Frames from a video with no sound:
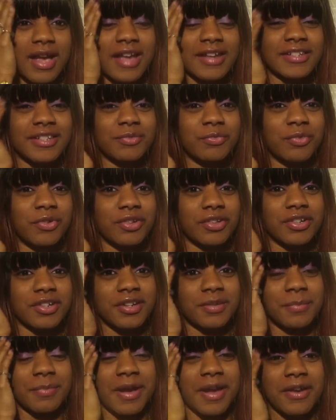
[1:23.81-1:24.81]
I didn't want to
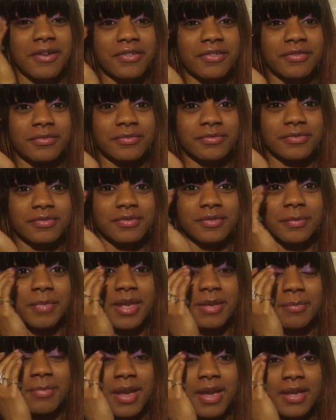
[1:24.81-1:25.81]
cut my hair to
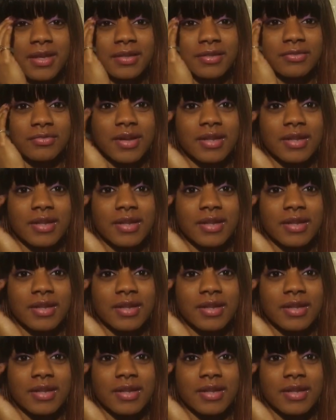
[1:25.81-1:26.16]
make bangs,